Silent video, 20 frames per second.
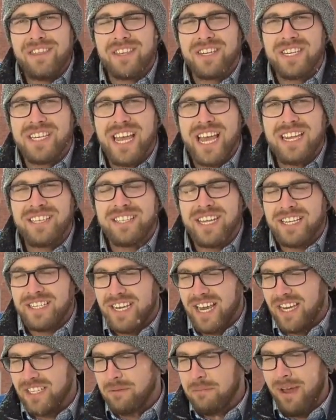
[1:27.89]
The DA says
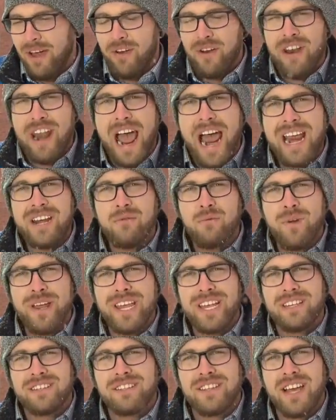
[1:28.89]
he has about nine
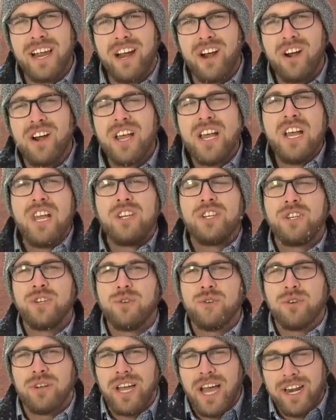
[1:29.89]
weeks there
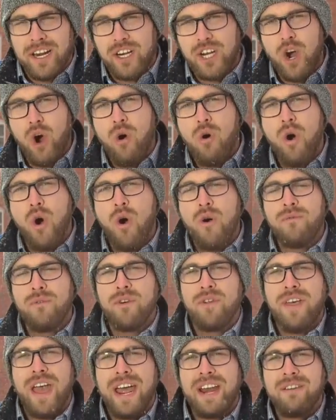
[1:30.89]
to kind of go
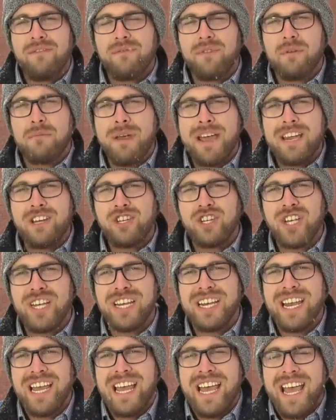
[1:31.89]
over that
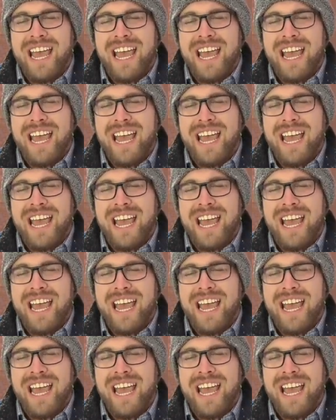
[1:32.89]
information